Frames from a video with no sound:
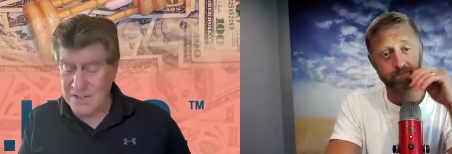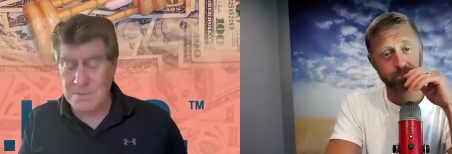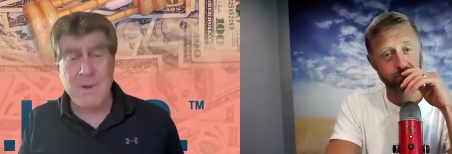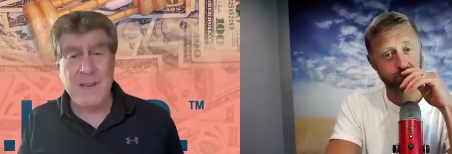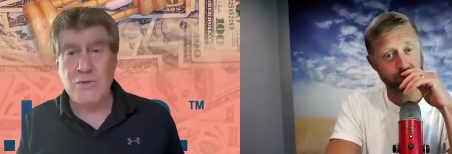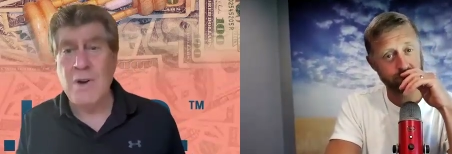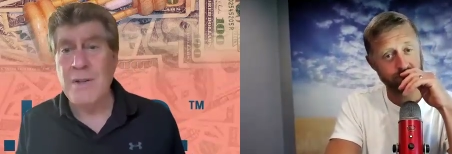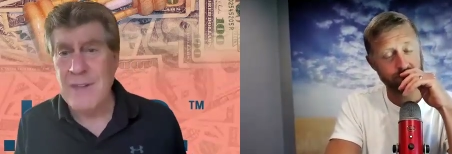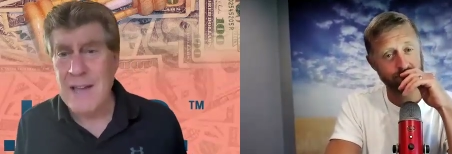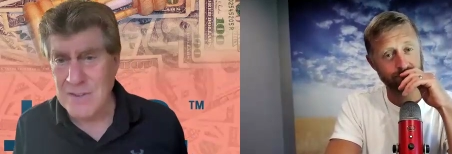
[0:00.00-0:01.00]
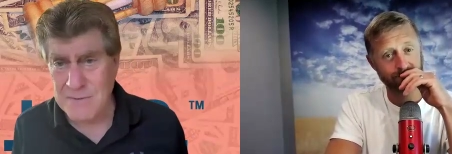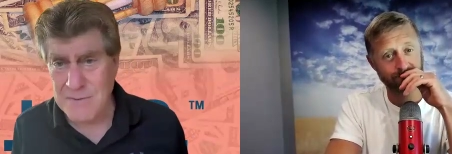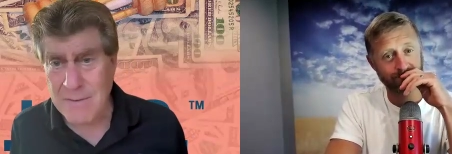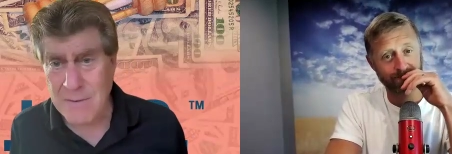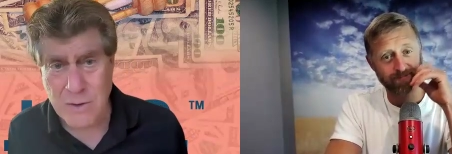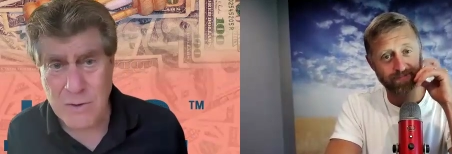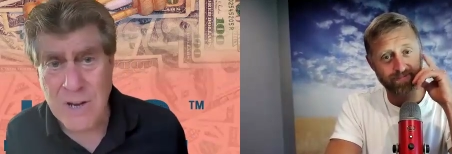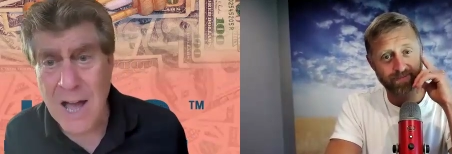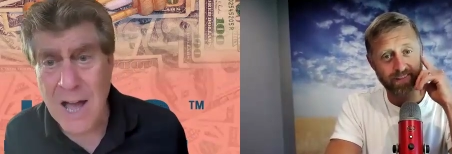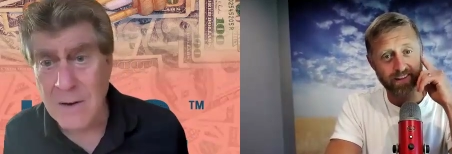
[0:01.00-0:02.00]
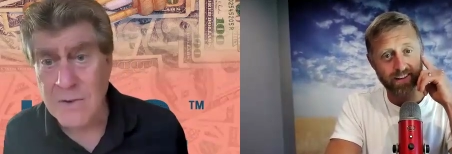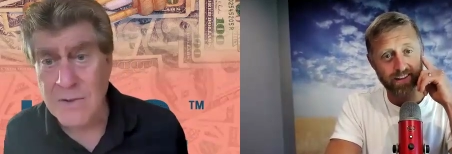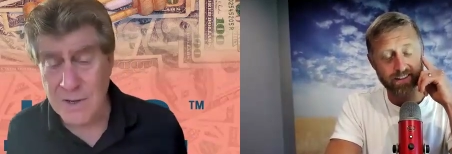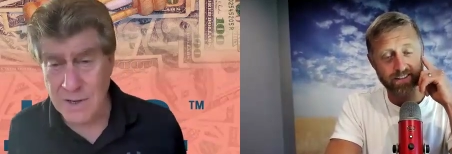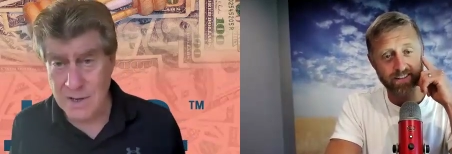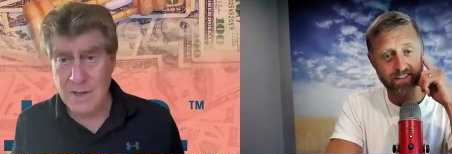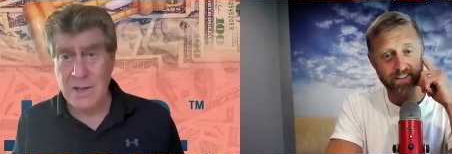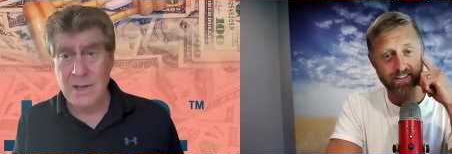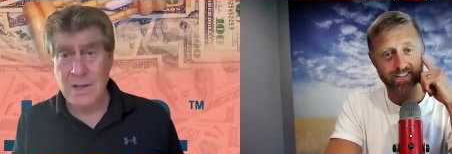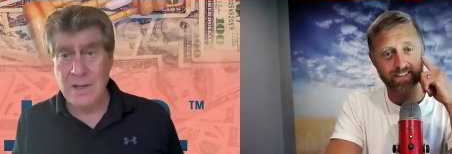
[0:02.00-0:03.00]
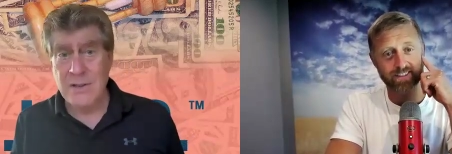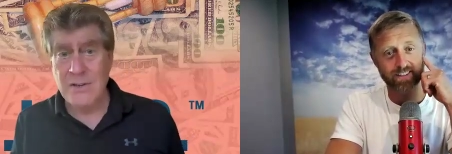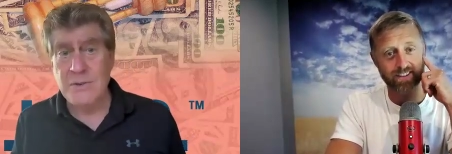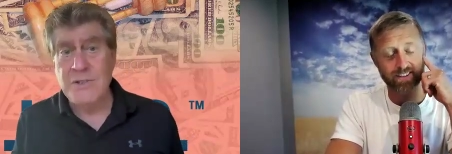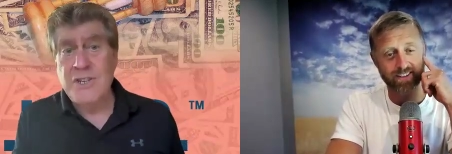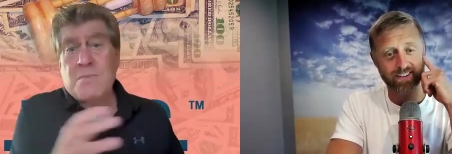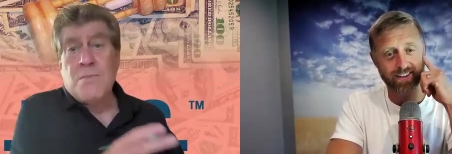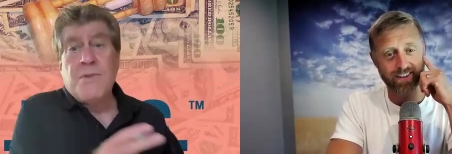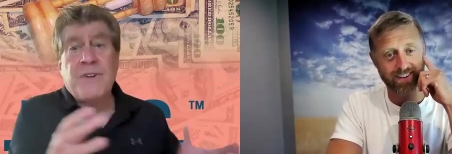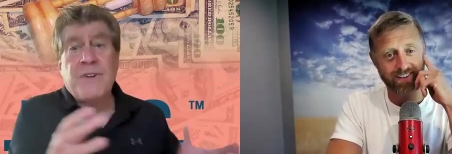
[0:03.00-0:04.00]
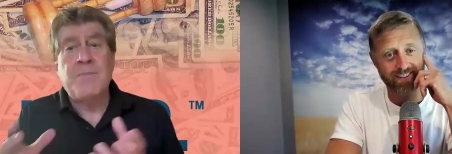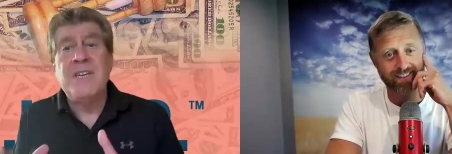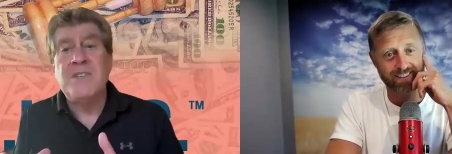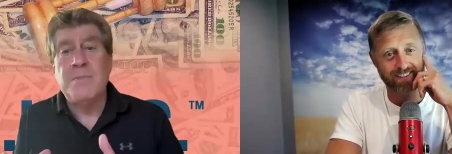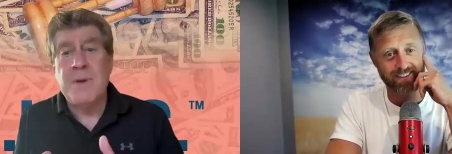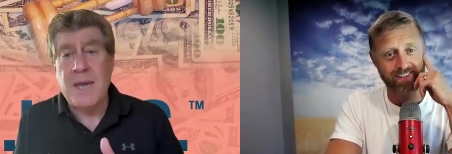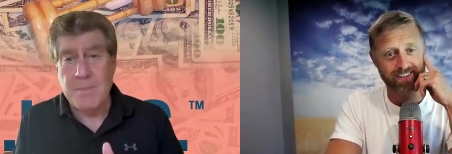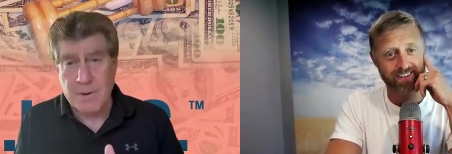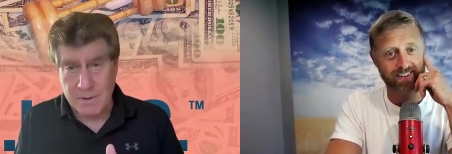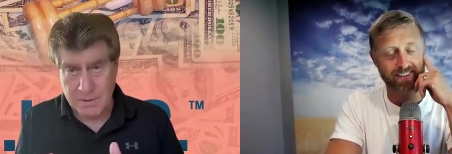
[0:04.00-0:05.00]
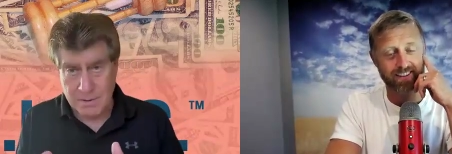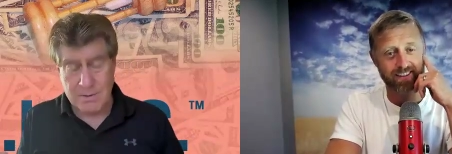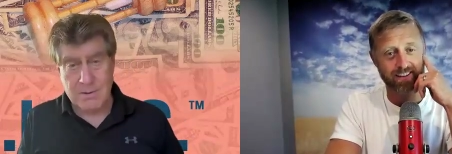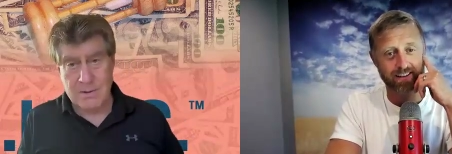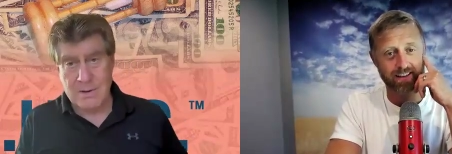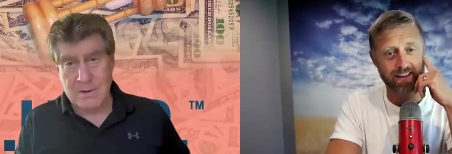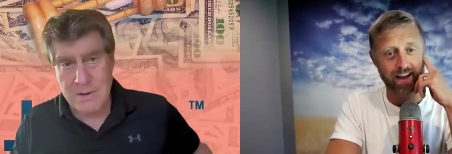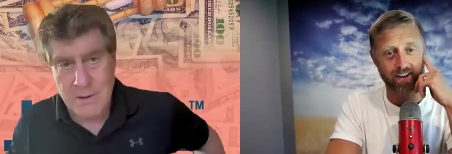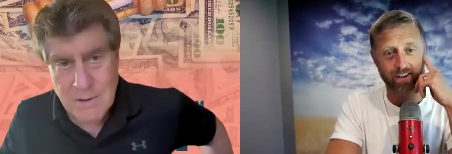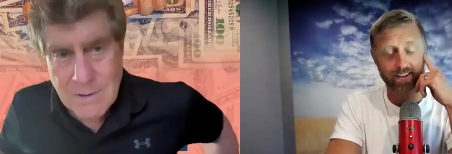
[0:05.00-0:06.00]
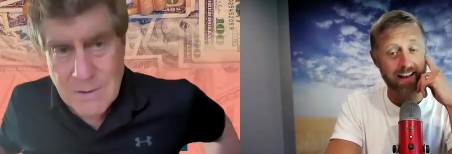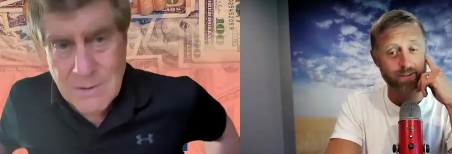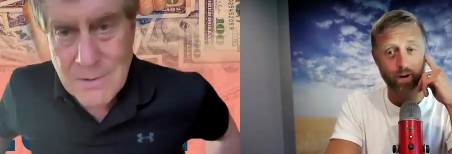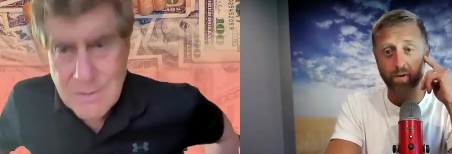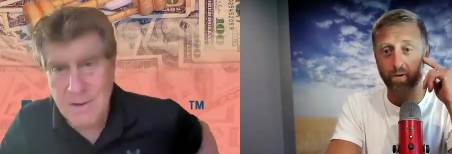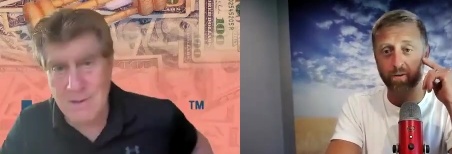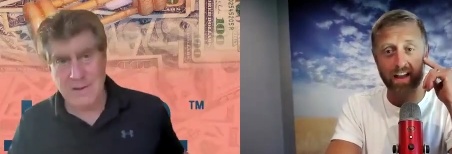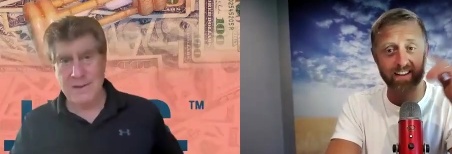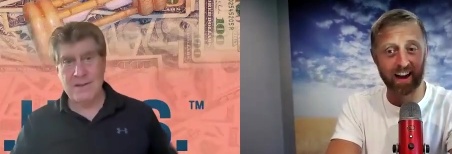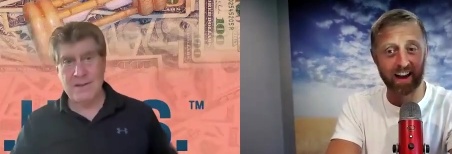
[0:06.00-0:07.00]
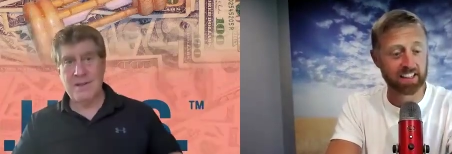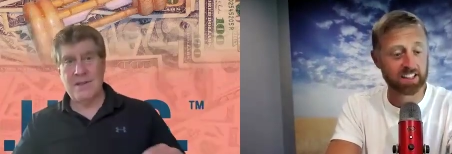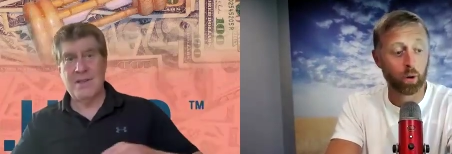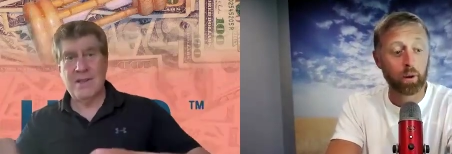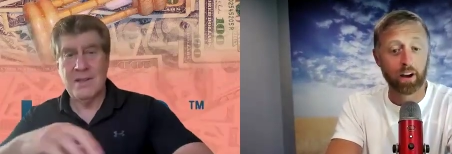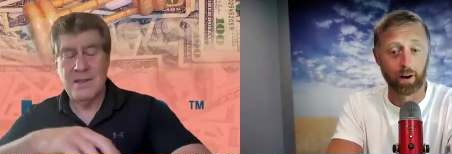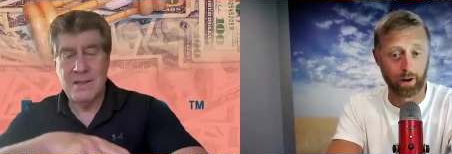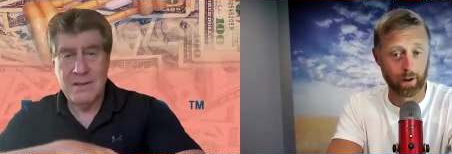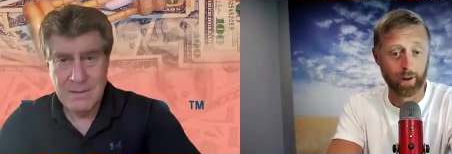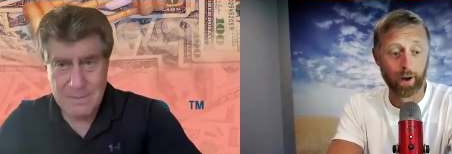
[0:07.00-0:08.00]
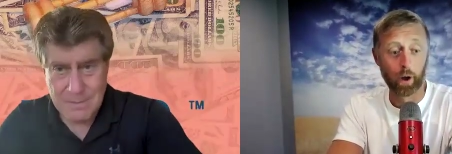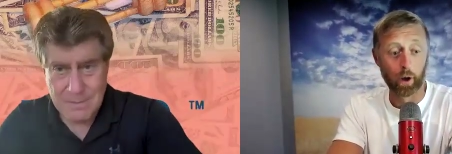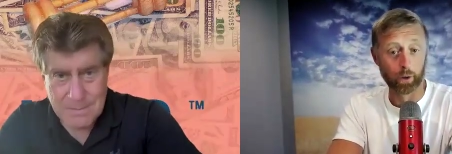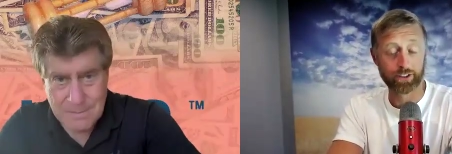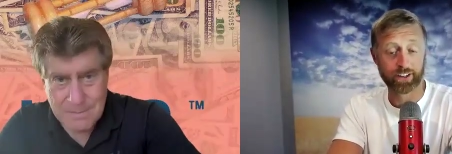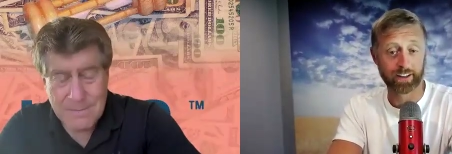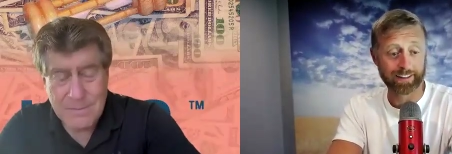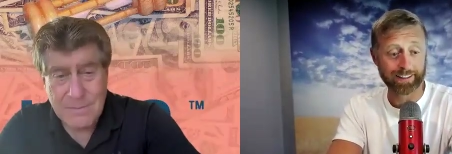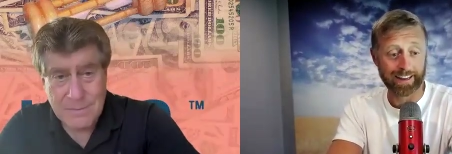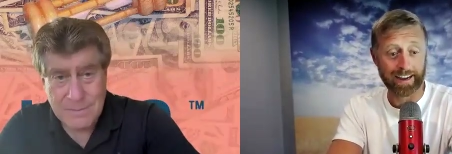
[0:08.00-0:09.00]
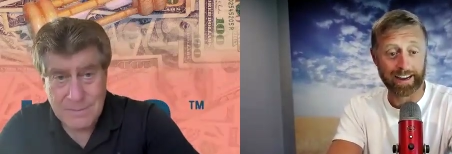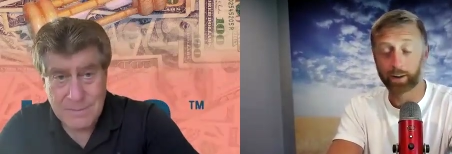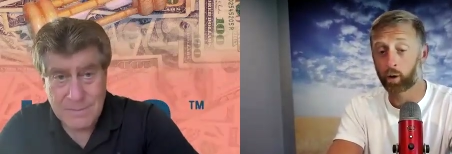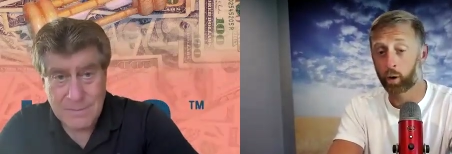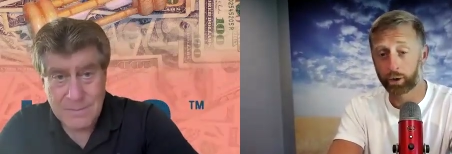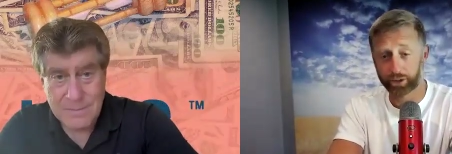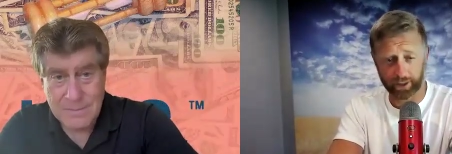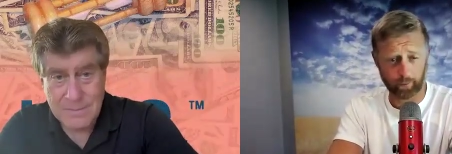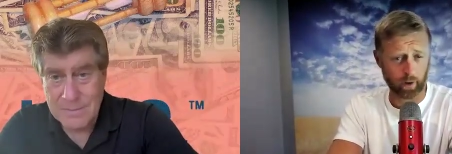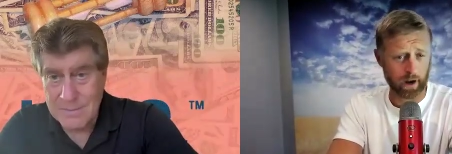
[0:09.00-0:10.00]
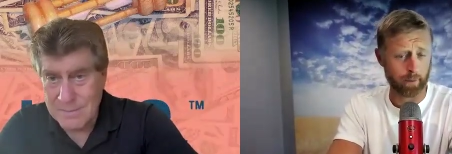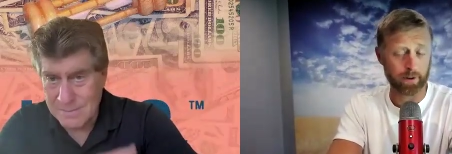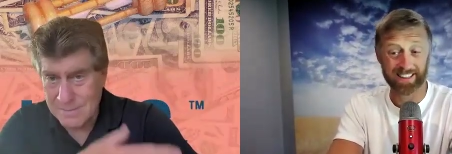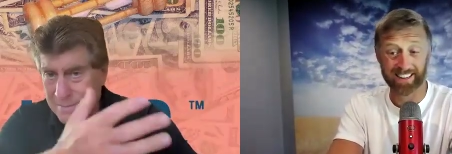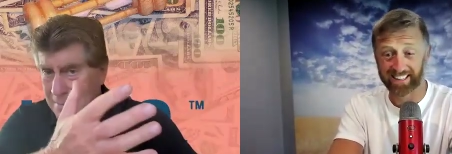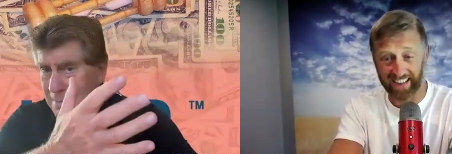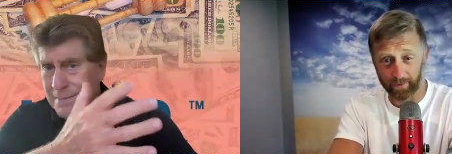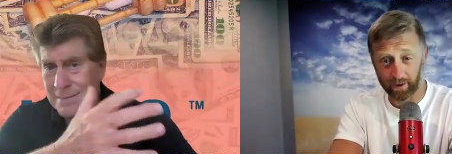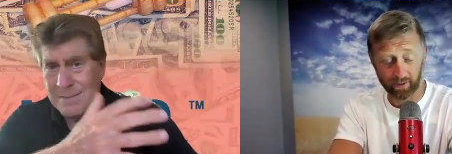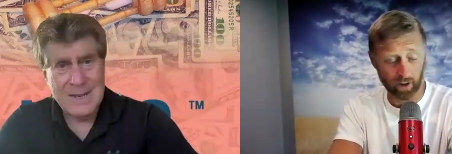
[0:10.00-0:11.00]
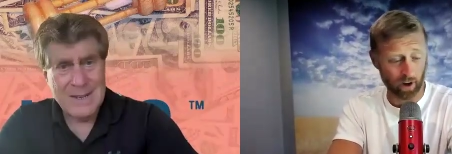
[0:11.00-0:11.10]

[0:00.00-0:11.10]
Speaker 1: I just made $12,500 just moving a piece of paper.
Speaker 2: Yeah, that's what we call wholesaling land or wholesaling properties, assignment of